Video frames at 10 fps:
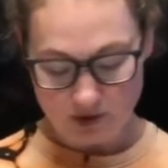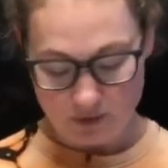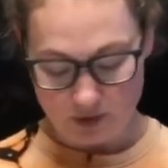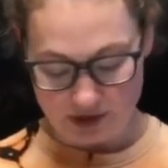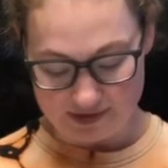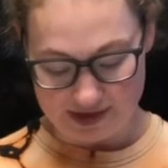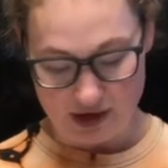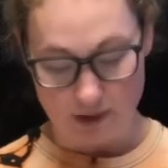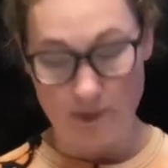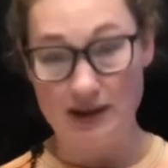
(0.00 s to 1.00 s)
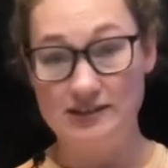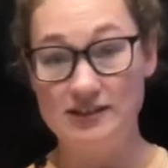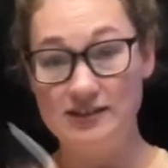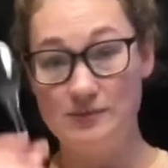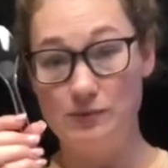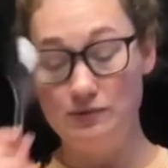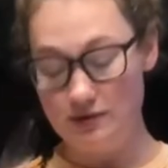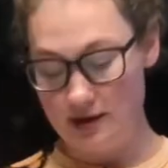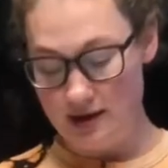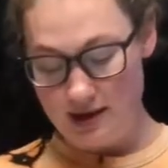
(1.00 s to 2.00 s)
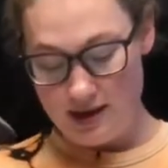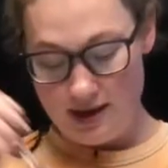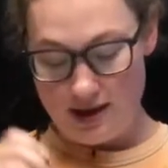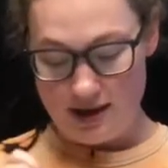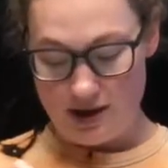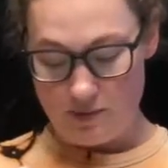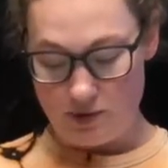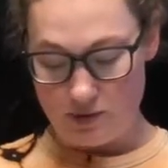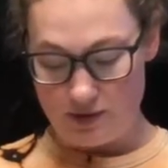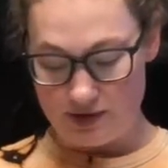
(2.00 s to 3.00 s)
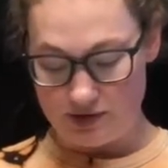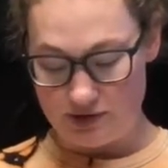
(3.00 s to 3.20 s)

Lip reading: We're gonna take our plastic spoon and we're going